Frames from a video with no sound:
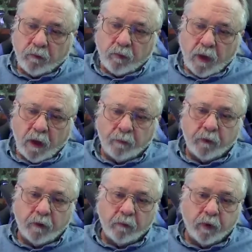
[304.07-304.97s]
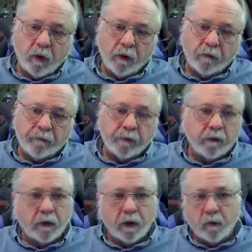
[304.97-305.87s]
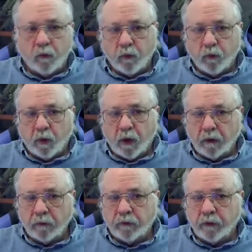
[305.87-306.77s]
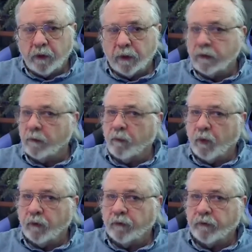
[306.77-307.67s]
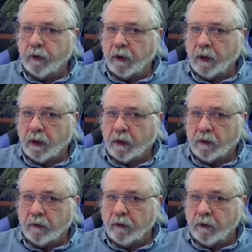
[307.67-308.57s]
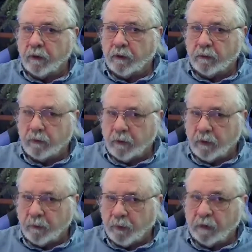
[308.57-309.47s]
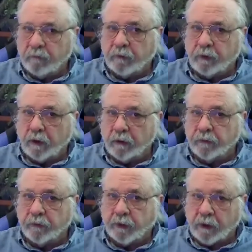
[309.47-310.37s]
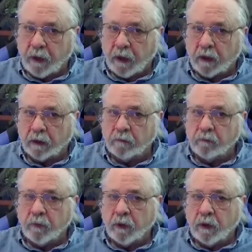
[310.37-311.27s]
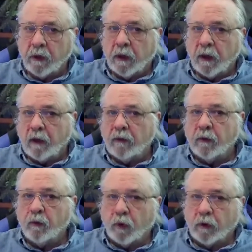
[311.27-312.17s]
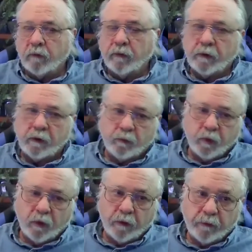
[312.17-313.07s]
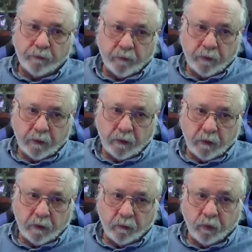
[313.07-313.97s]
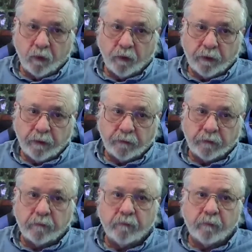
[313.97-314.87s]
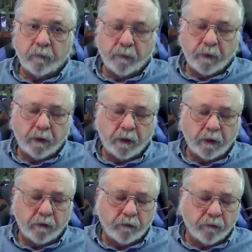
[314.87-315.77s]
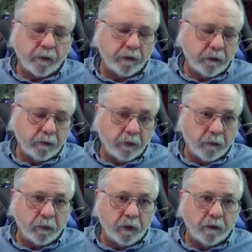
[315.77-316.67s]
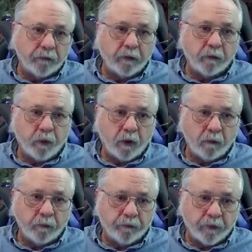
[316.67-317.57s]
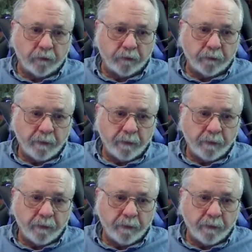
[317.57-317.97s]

Help the employer figure out how to get the most out of their benefit dollars that they can, and then work with the employer's employees in selecting the right plans and problem solving.